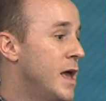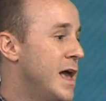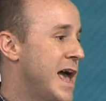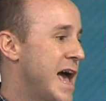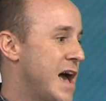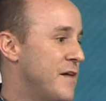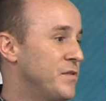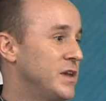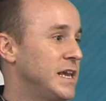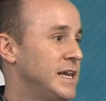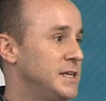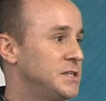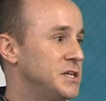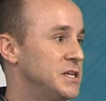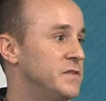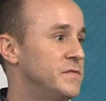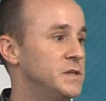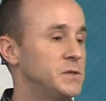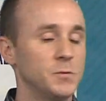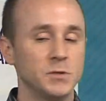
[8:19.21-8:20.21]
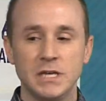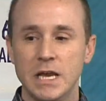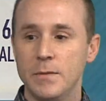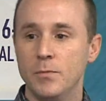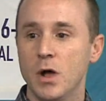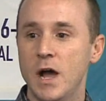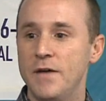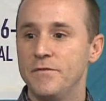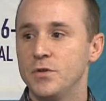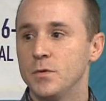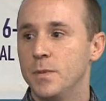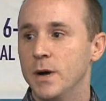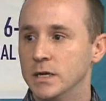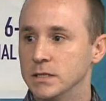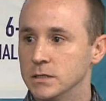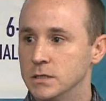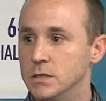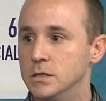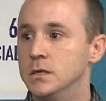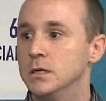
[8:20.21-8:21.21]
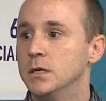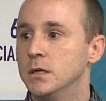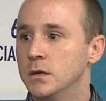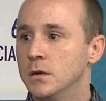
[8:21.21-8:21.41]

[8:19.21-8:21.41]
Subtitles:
having each individual table have their puzzle